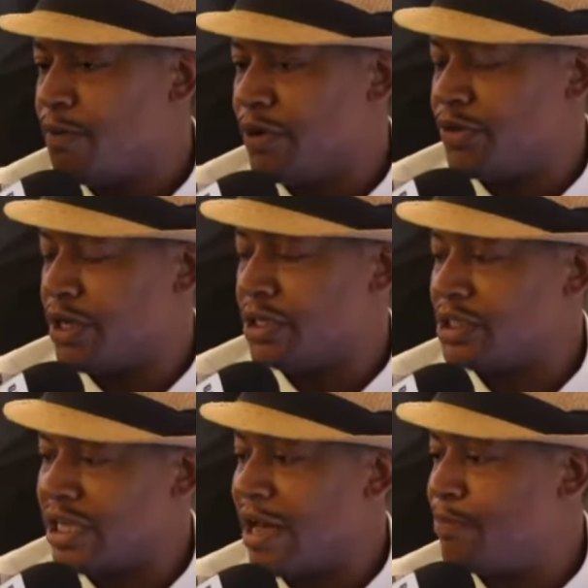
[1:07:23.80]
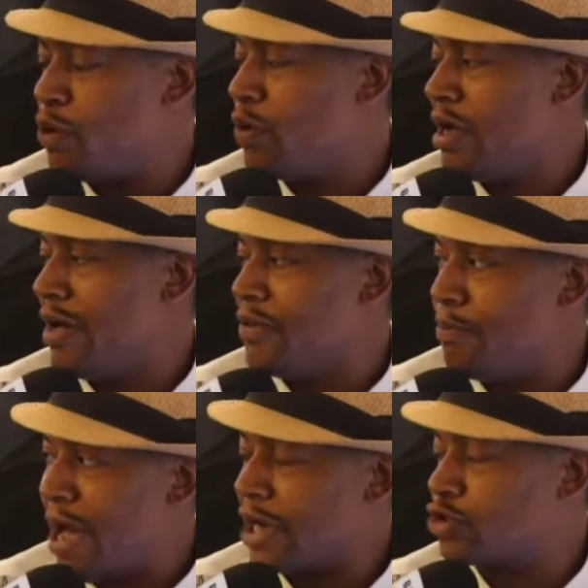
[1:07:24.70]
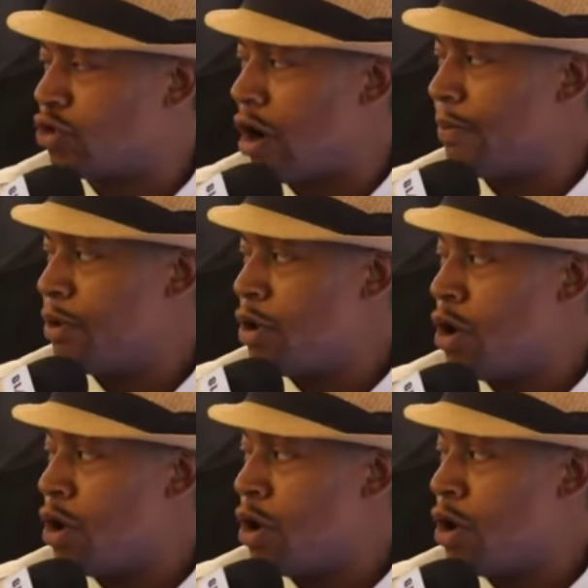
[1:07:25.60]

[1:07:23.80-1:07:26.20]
with the sample and the backdrop,